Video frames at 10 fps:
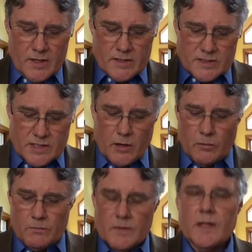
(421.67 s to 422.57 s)
So,
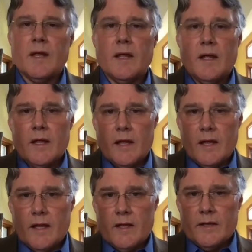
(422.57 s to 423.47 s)

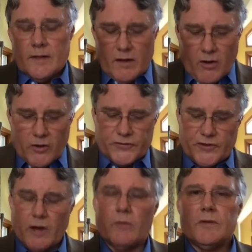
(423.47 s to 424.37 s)

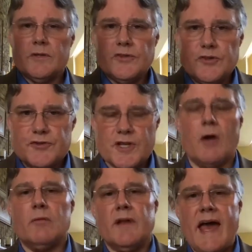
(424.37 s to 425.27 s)
also, you
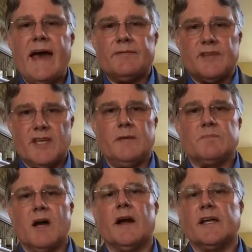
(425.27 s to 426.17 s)
don't have to keep
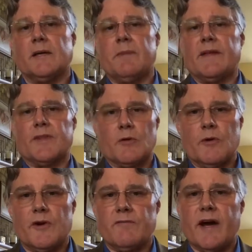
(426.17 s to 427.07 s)
talking about the
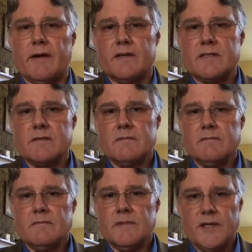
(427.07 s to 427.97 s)
coronavirus
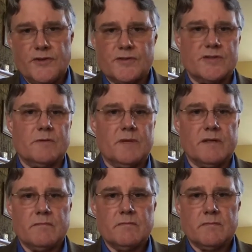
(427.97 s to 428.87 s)
in your sermon.
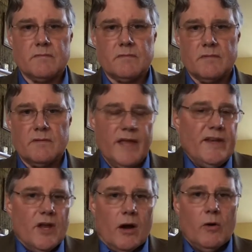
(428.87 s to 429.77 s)
They
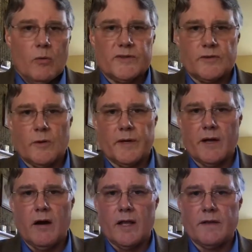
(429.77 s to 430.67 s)
know what's going on.